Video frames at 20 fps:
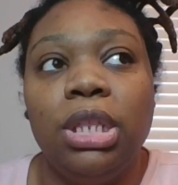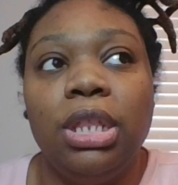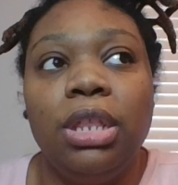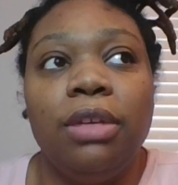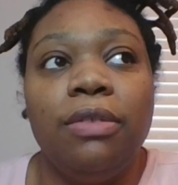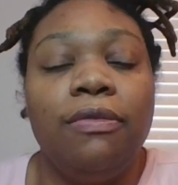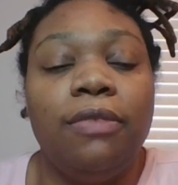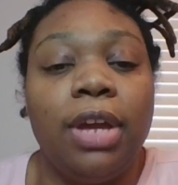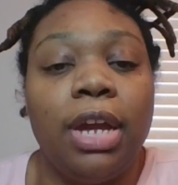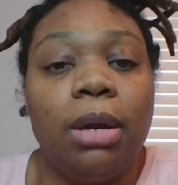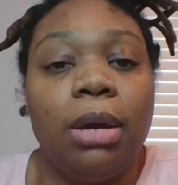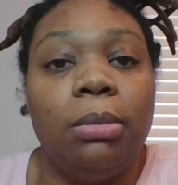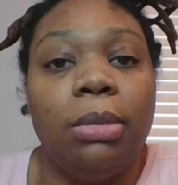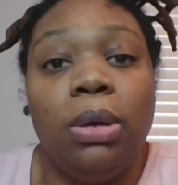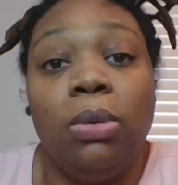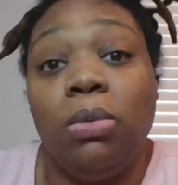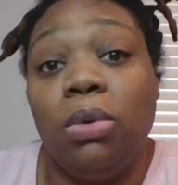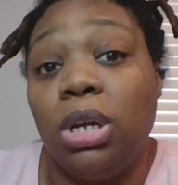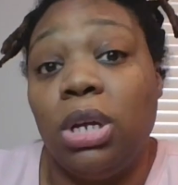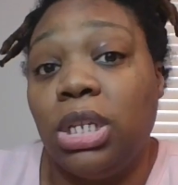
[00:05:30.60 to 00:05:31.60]
the
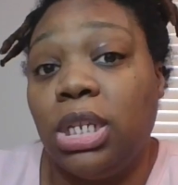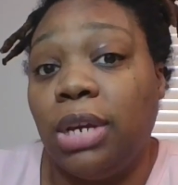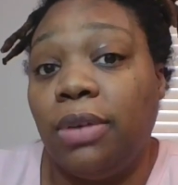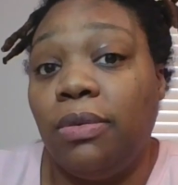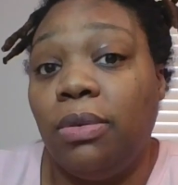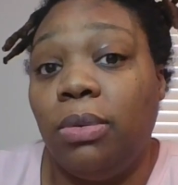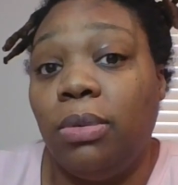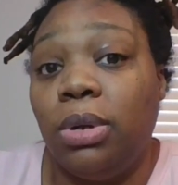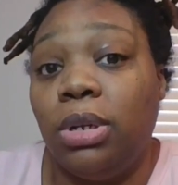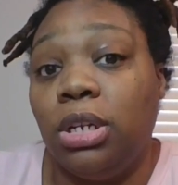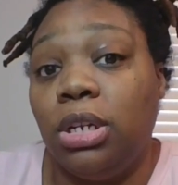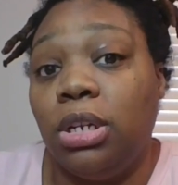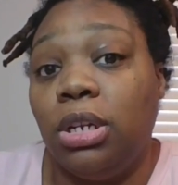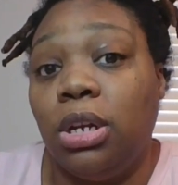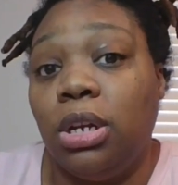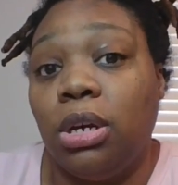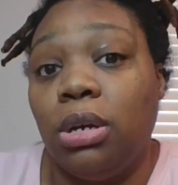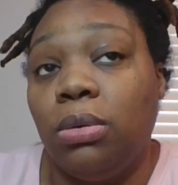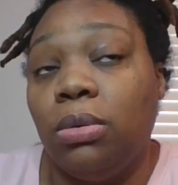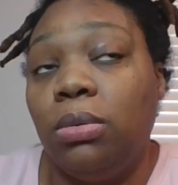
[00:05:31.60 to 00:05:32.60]
family wants everyone to
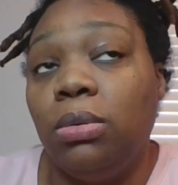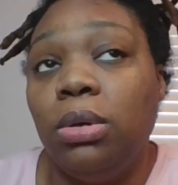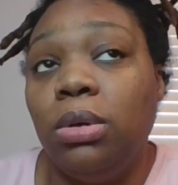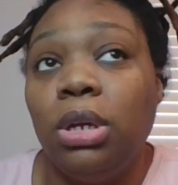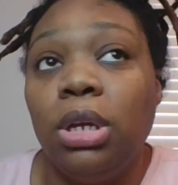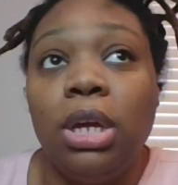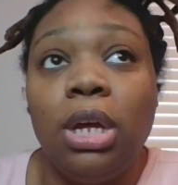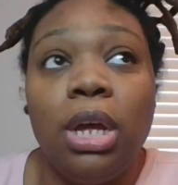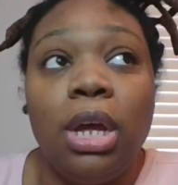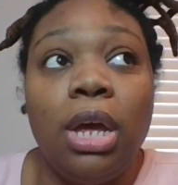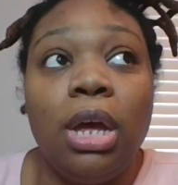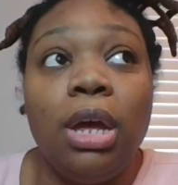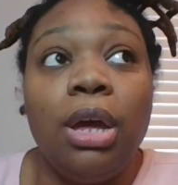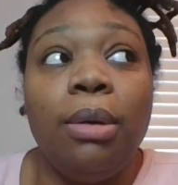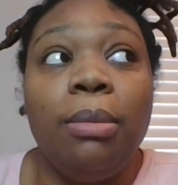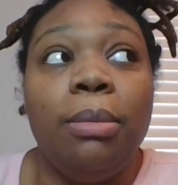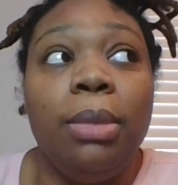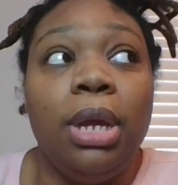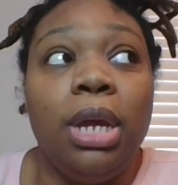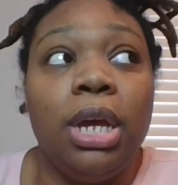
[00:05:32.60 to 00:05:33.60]
know
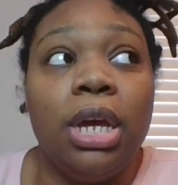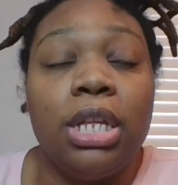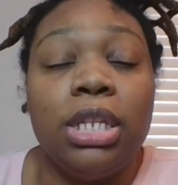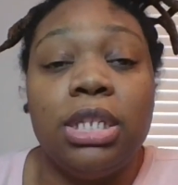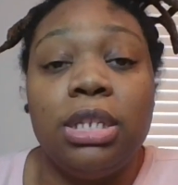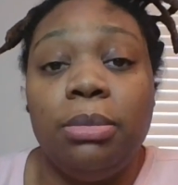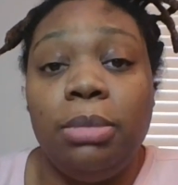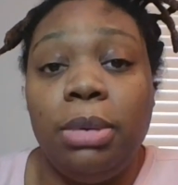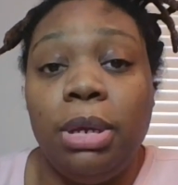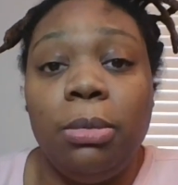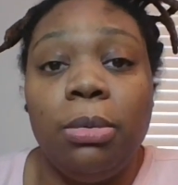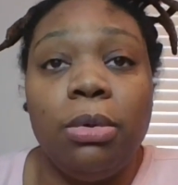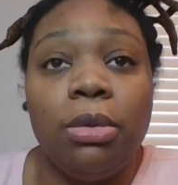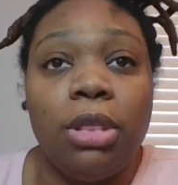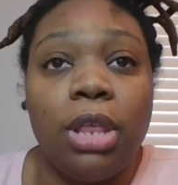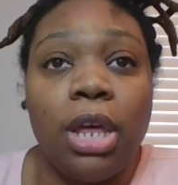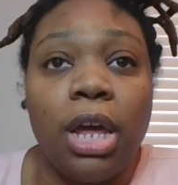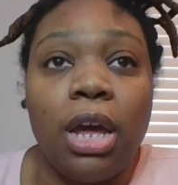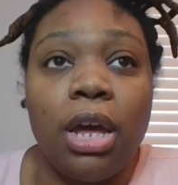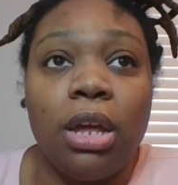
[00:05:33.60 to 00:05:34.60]
because the people
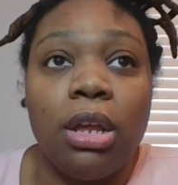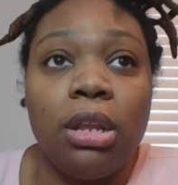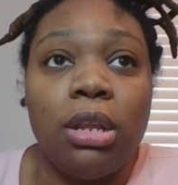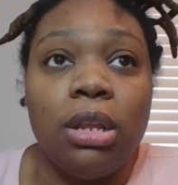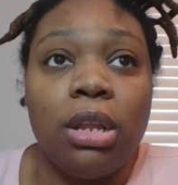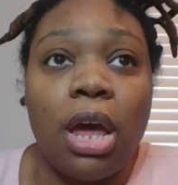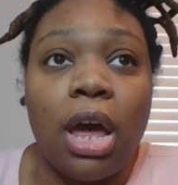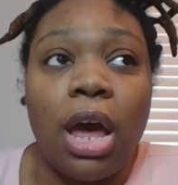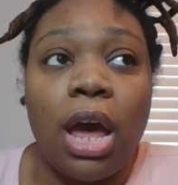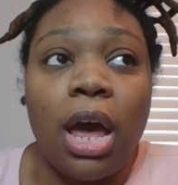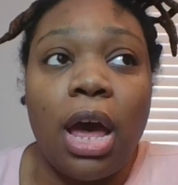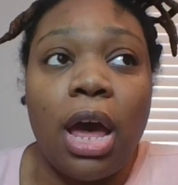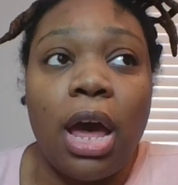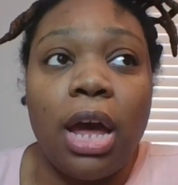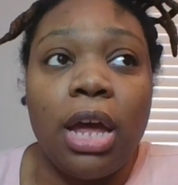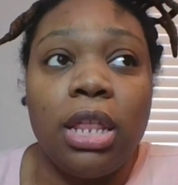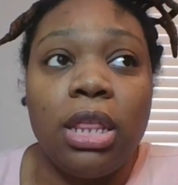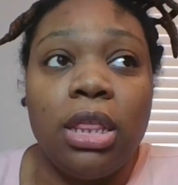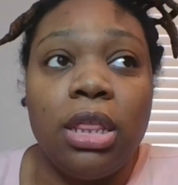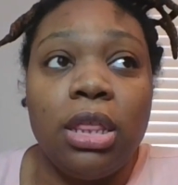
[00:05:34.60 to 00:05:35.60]
that
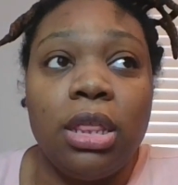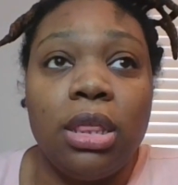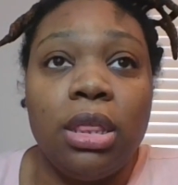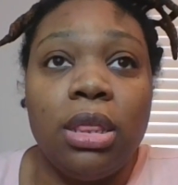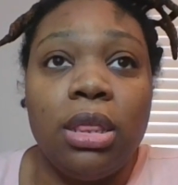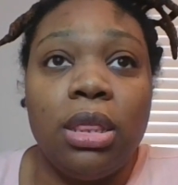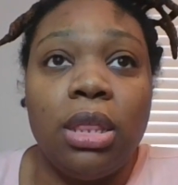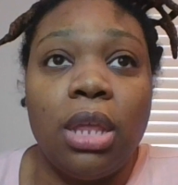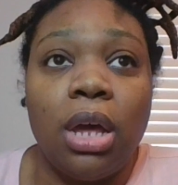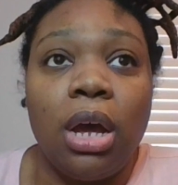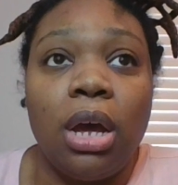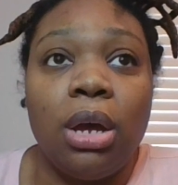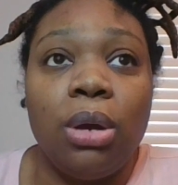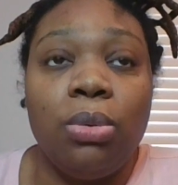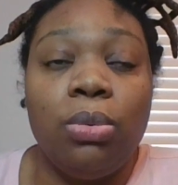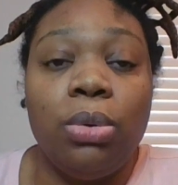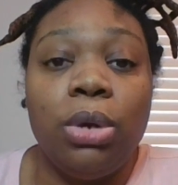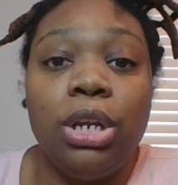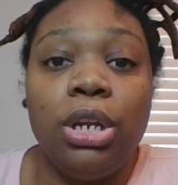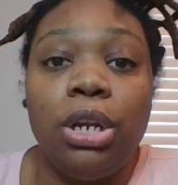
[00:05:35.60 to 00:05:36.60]
I thought
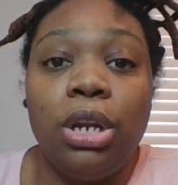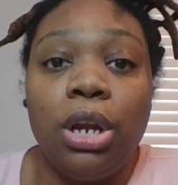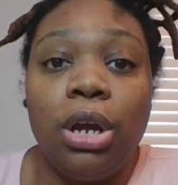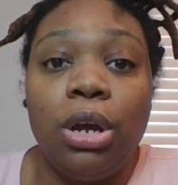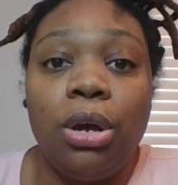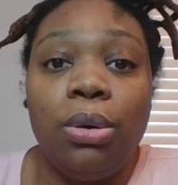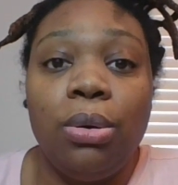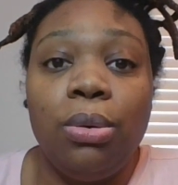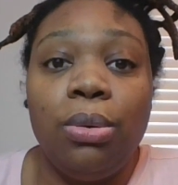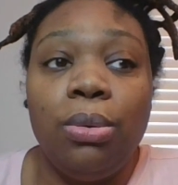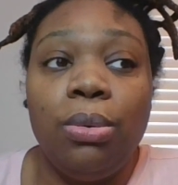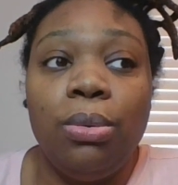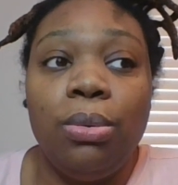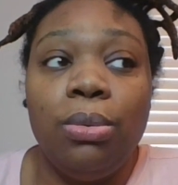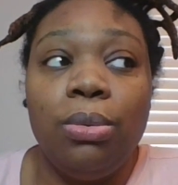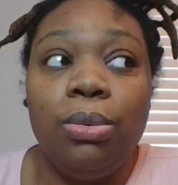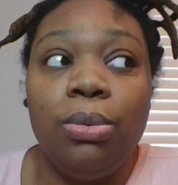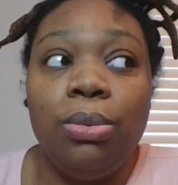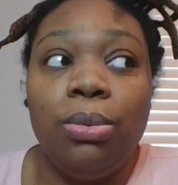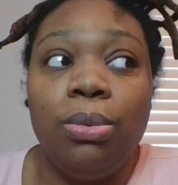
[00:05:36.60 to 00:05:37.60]
would know
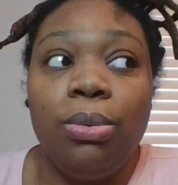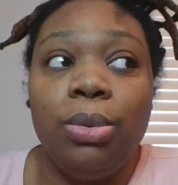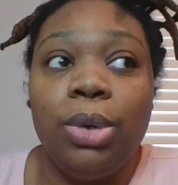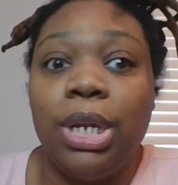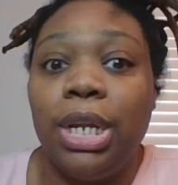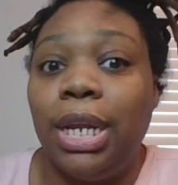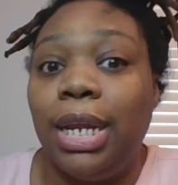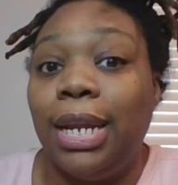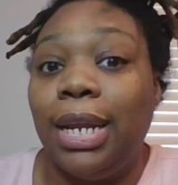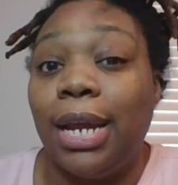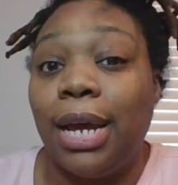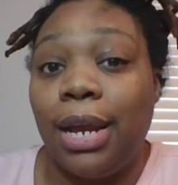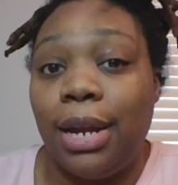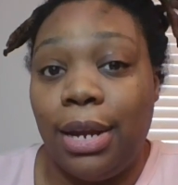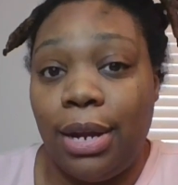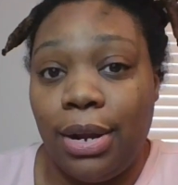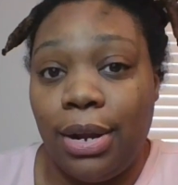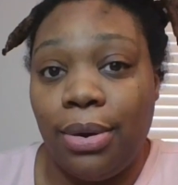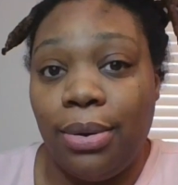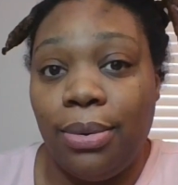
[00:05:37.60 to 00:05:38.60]
did not
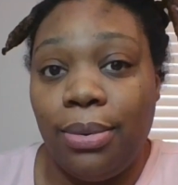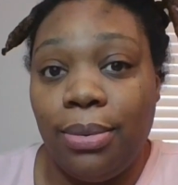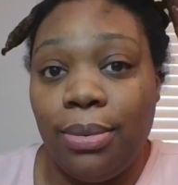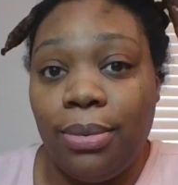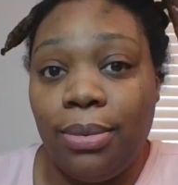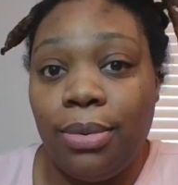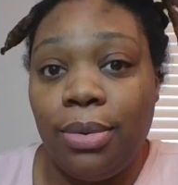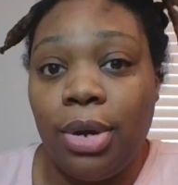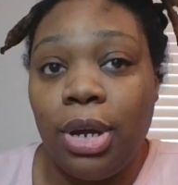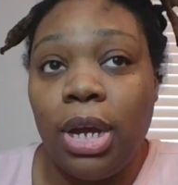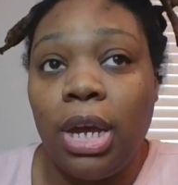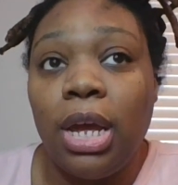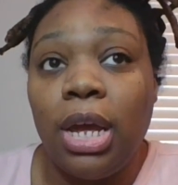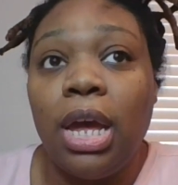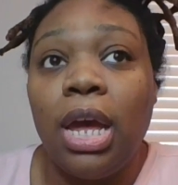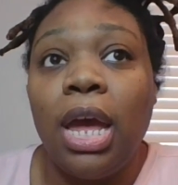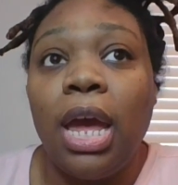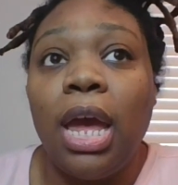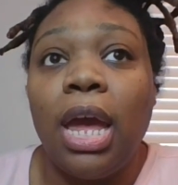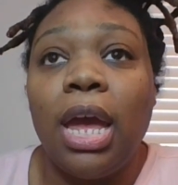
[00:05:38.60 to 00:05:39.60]
know.
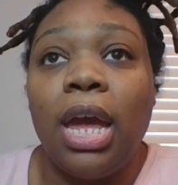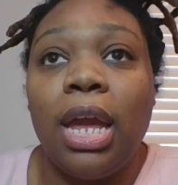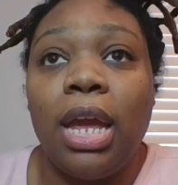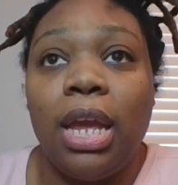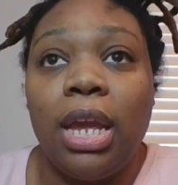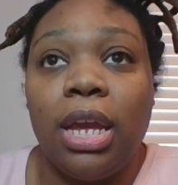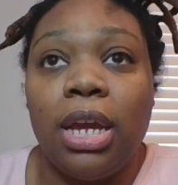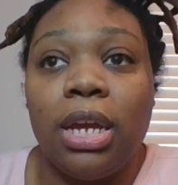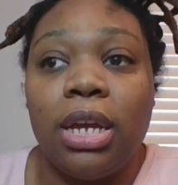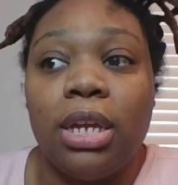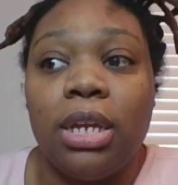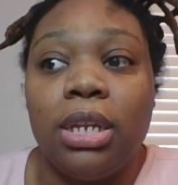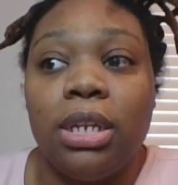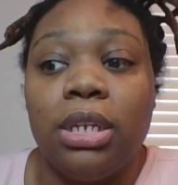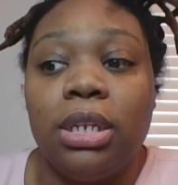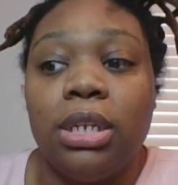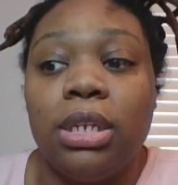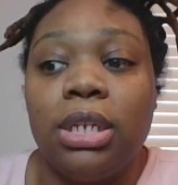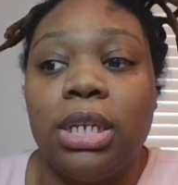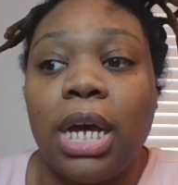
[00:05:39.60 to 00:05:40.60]

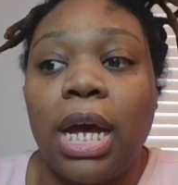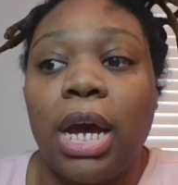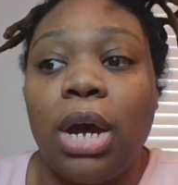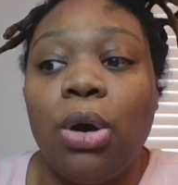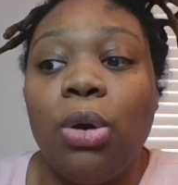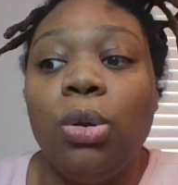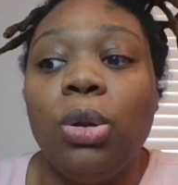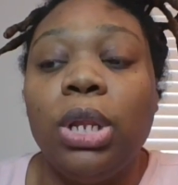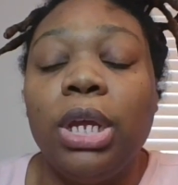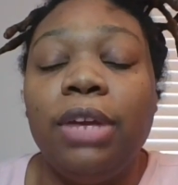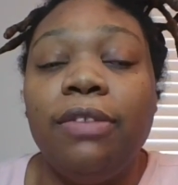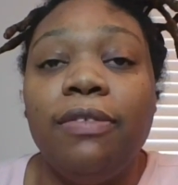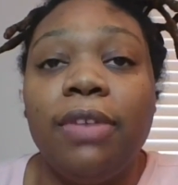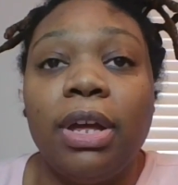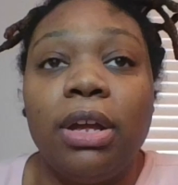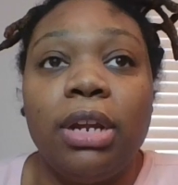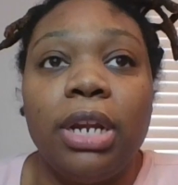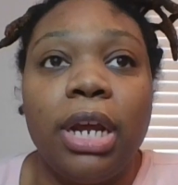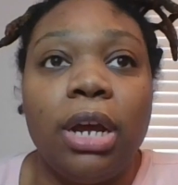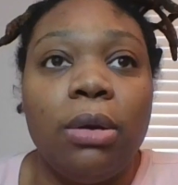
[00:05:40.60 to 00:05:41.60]
And I only
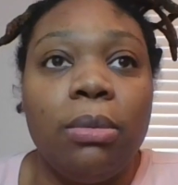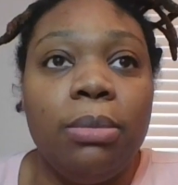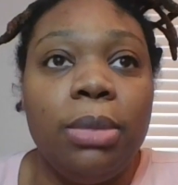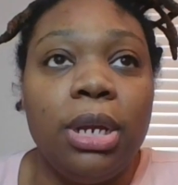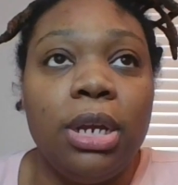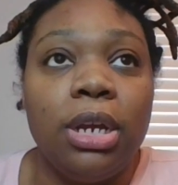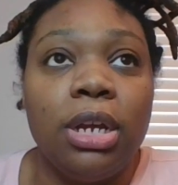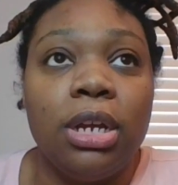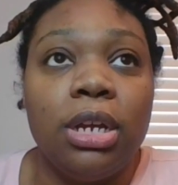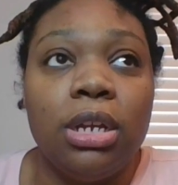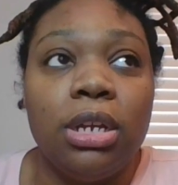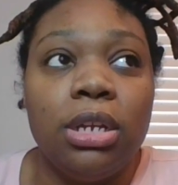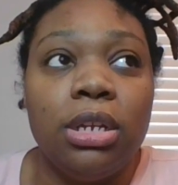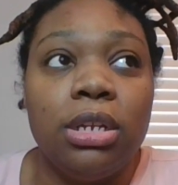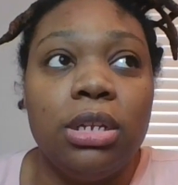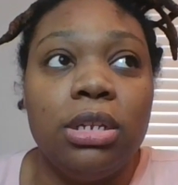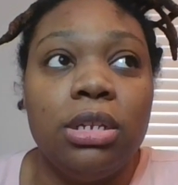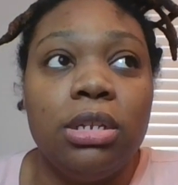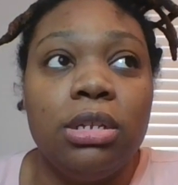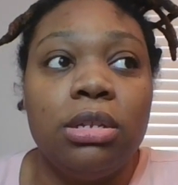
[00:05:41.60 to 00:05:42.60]
found out
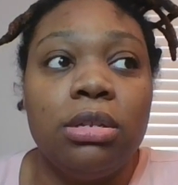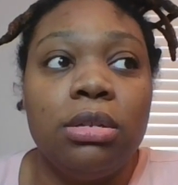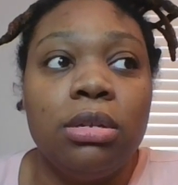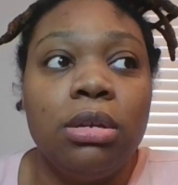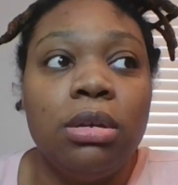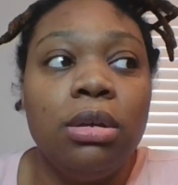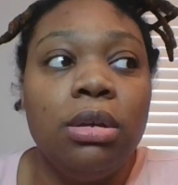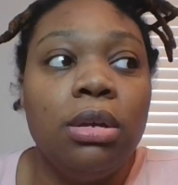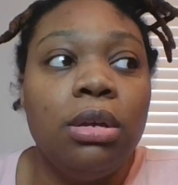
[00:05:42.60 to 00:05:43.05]
because